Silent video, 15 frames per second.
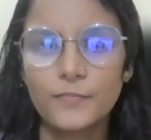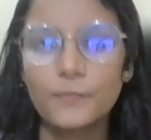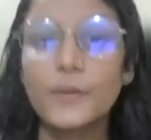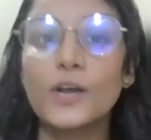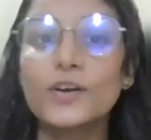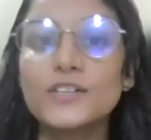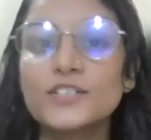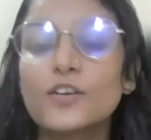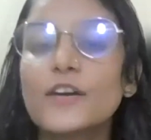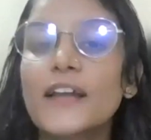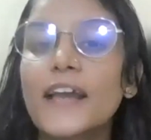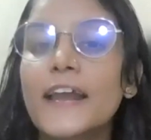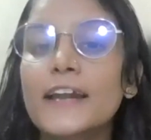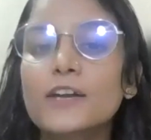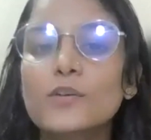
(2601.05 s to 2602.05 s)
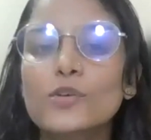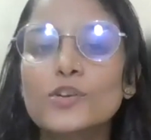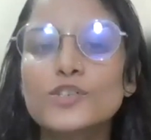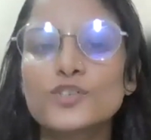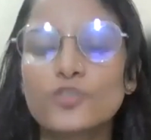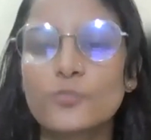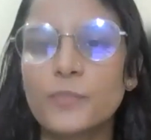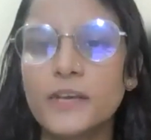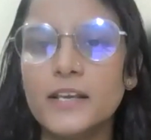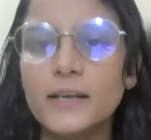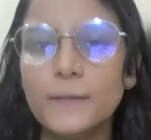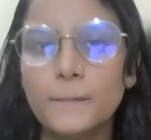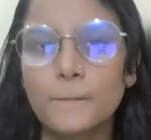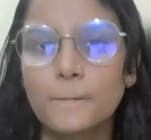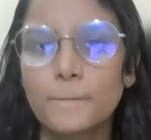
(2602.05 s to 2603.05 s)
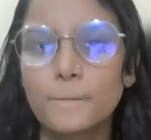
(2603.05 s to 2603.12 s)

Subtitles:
Because your end goal should be,